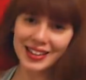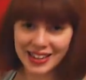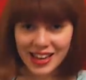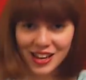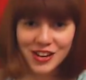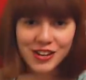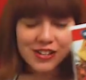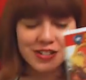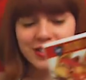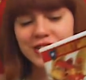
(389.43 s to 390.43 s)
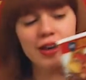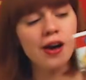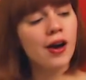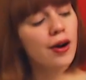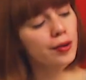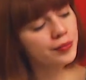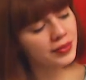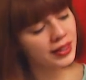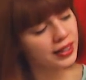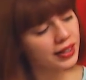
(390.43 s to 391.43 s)
here, so
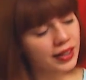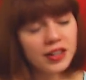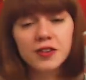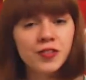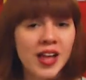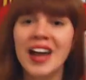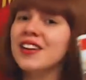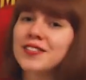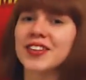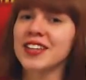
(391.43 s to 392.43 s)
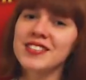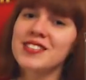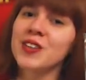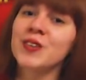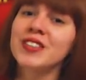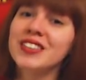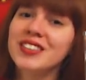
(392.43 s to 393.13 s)
look for that in the video soon.